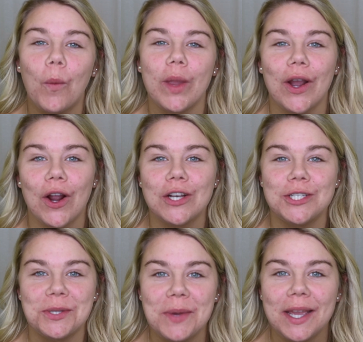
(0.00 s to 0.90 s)
we are
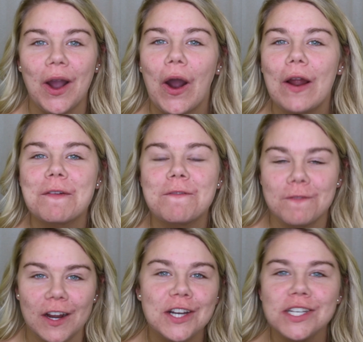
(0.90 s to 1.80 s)
doing our
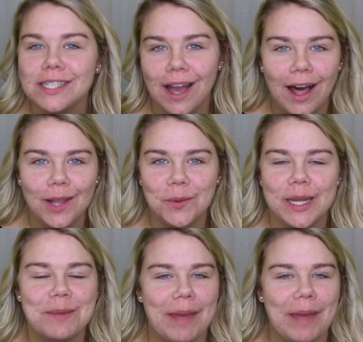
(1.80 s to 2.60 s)
first Halloween